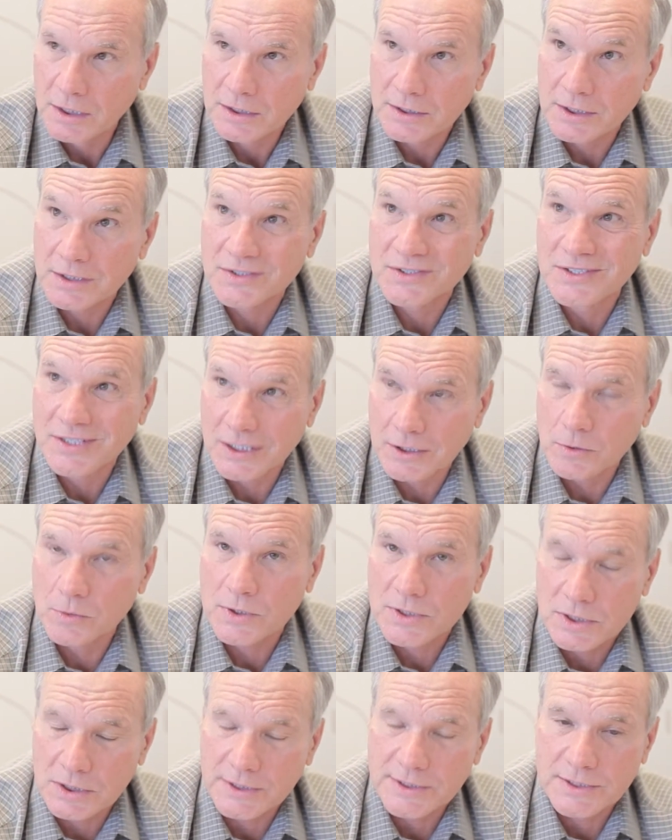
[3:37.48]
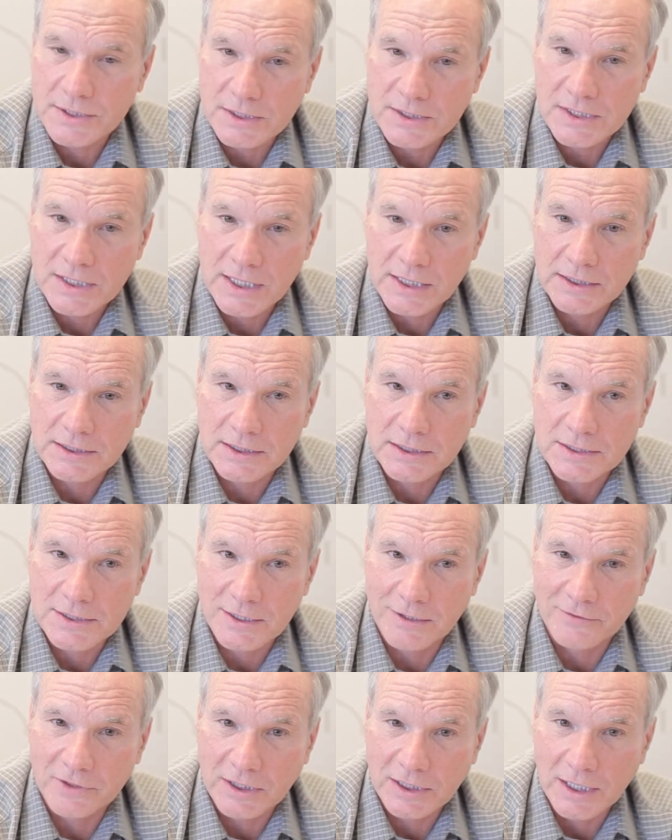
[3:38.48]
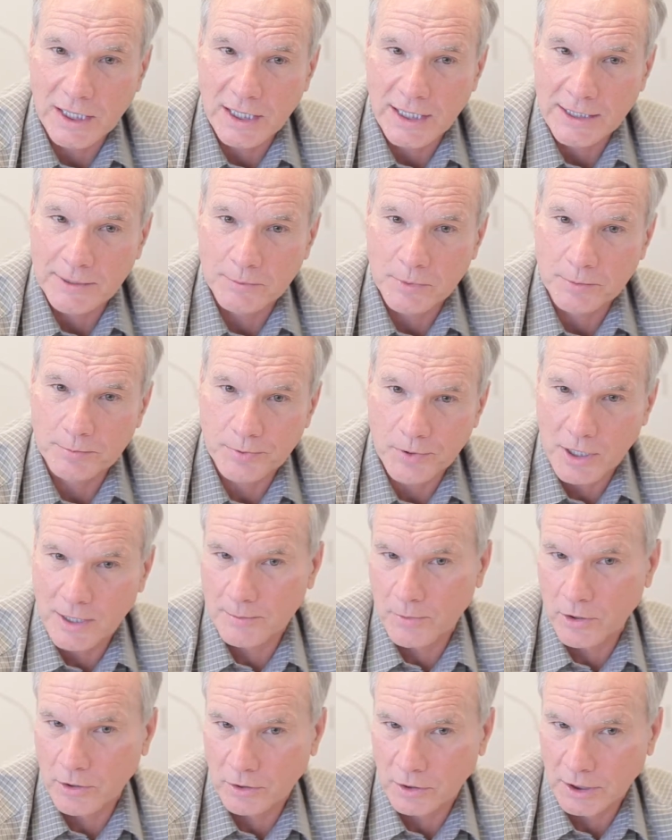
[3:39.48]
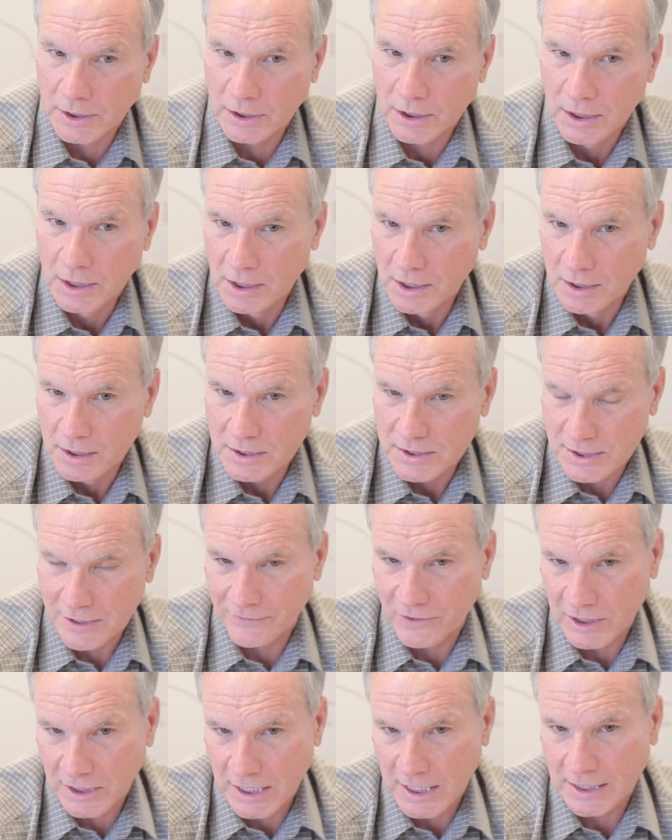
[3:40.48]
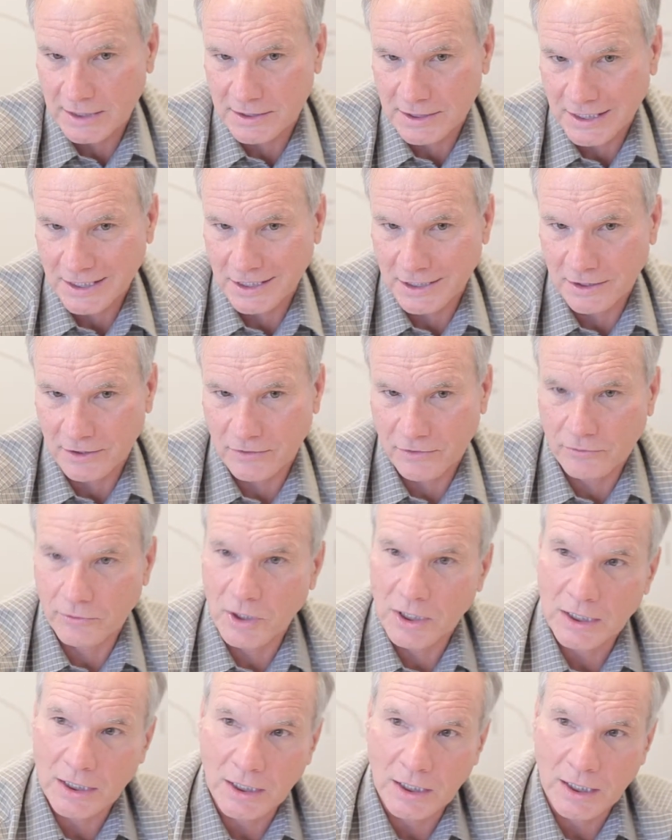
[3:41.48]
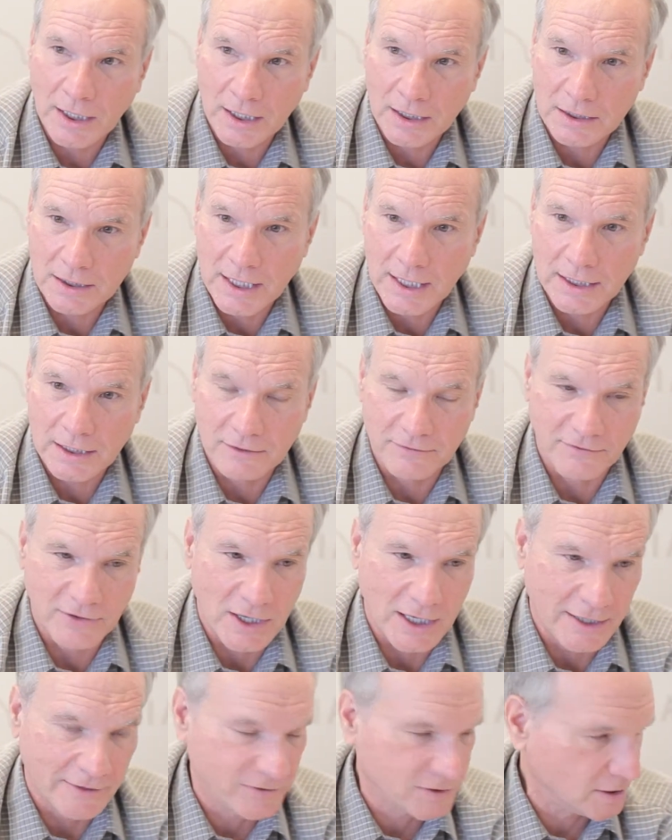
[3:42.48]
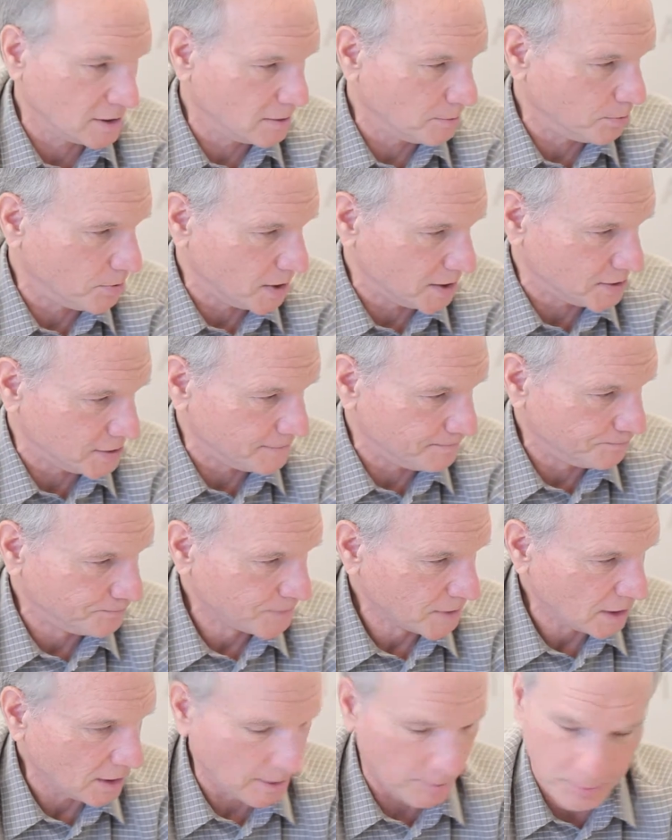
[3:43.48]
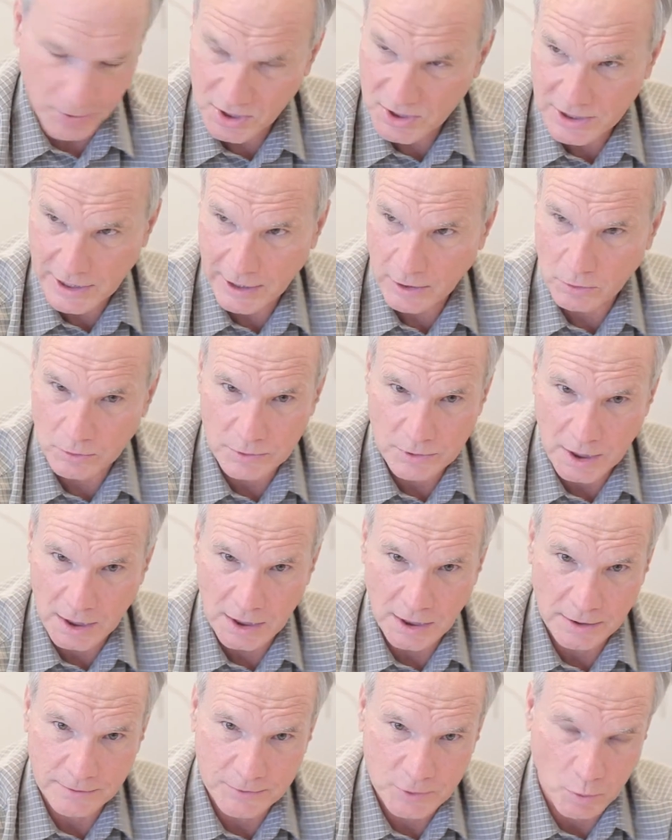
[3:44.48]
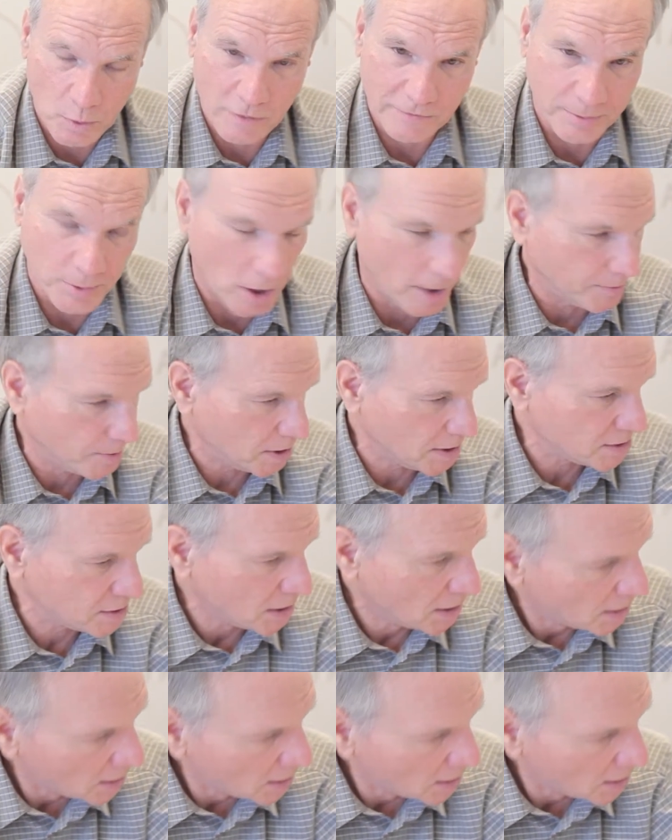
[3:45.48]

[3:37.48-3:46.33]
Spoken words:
continuously since 1979, but primarily 79 to 83 and 95 to the present. At present, I own 12 properties.